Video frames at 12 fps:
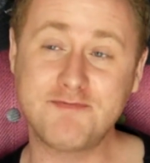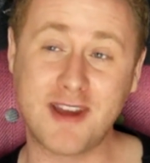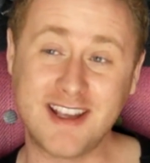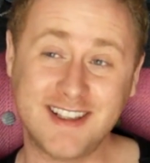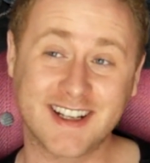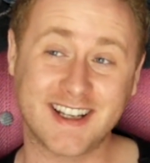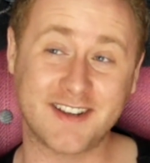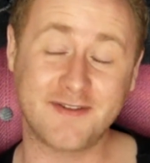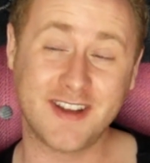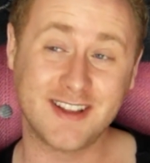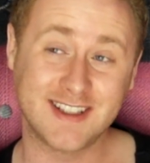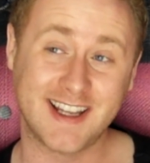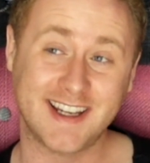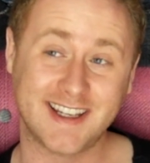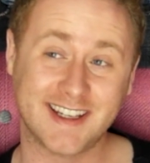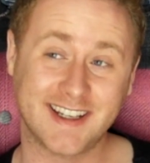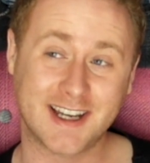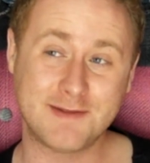it basically, it feels
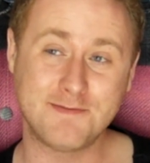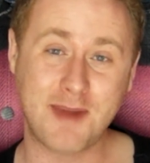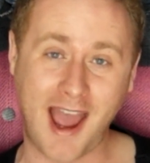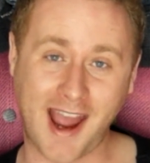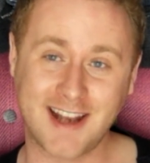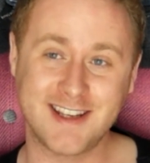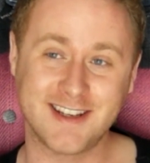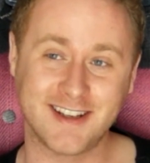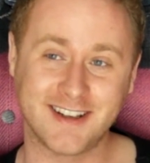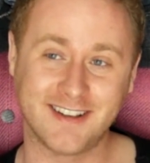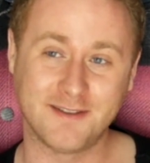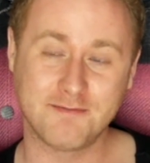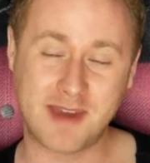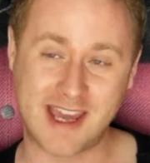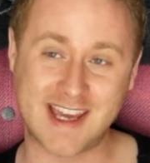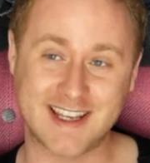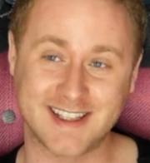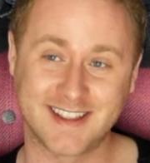like a companion
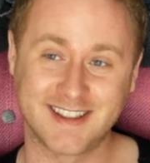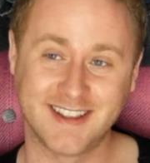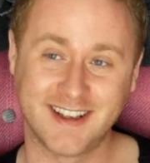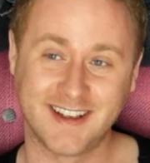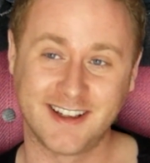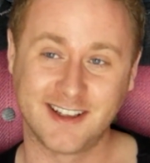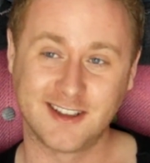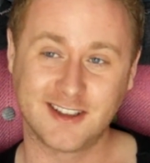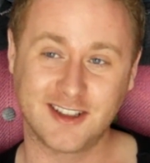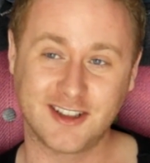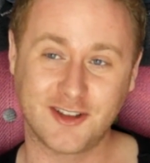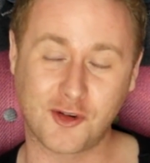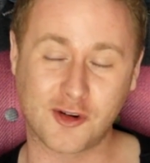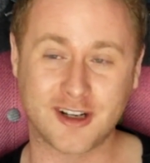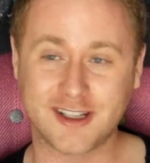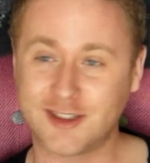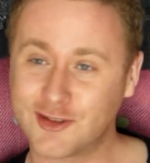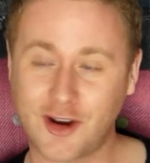piece or
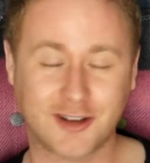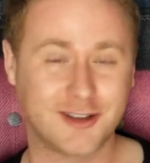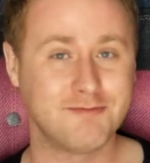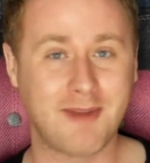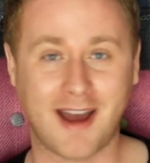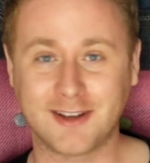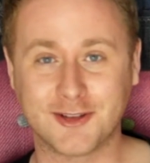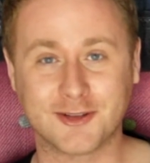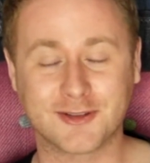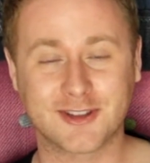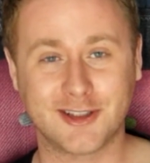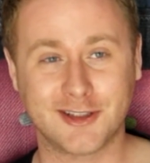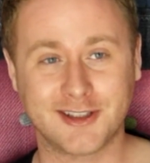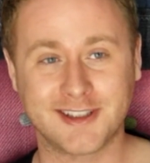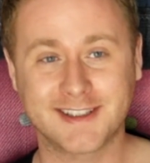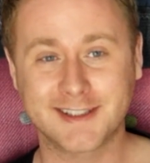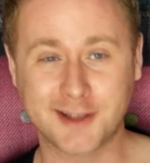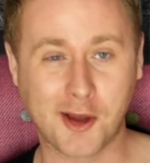an instruction manual
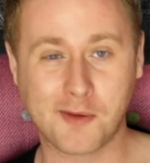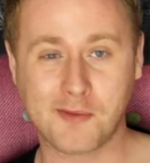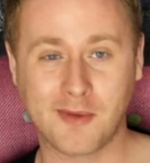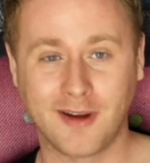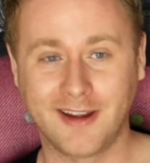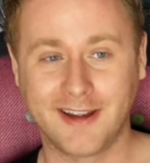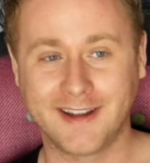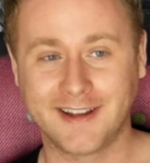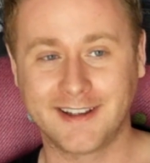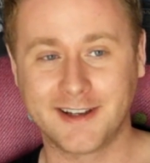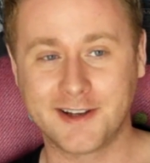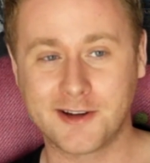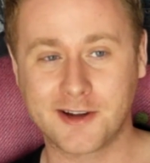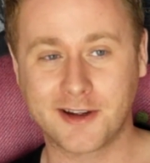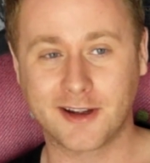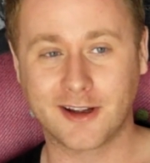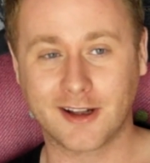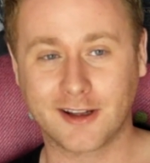to some
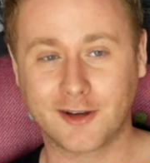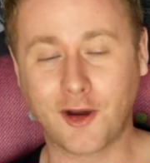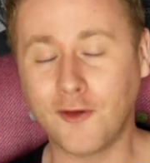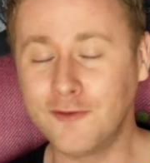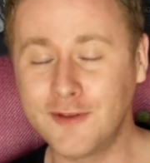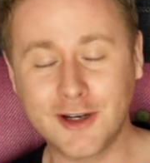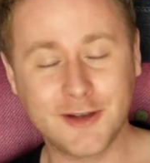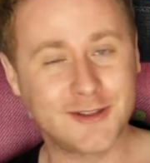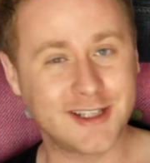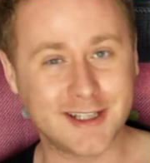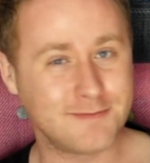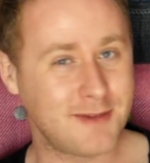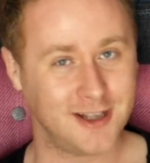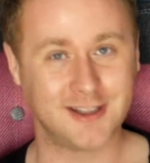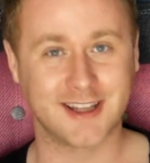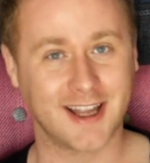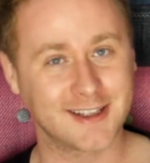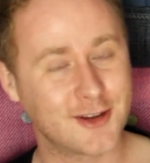convoluted
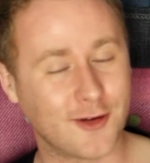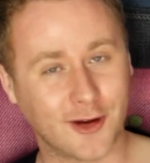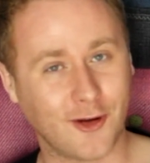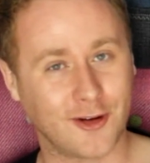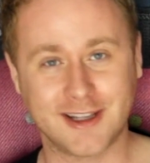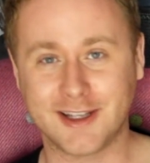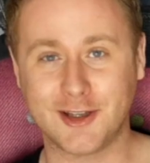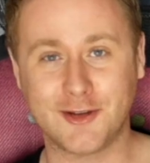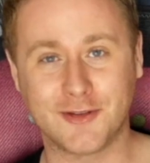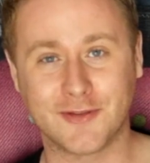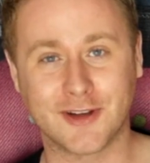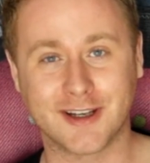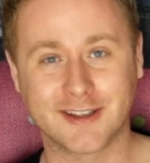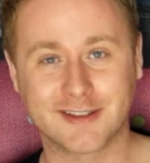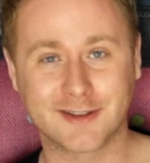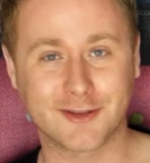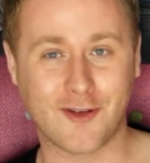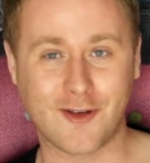mission that's going on in the
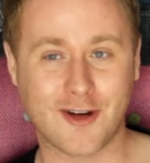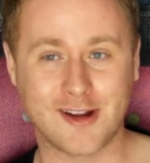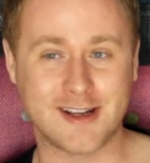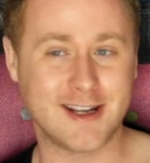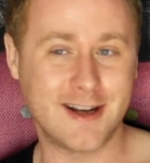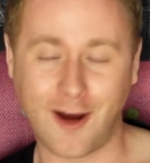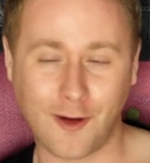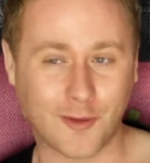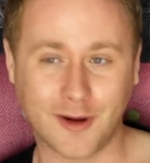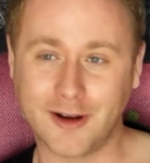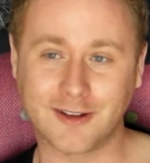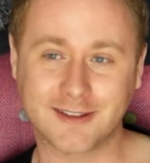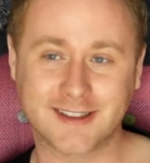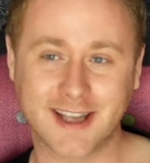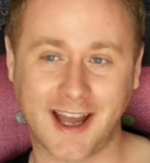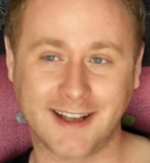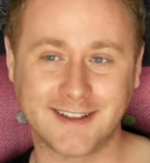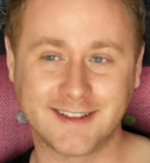universe, uh, in our world,
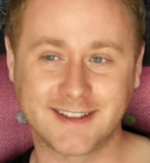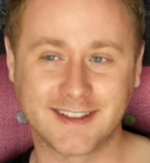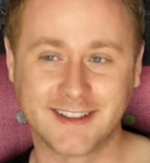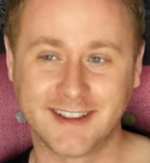and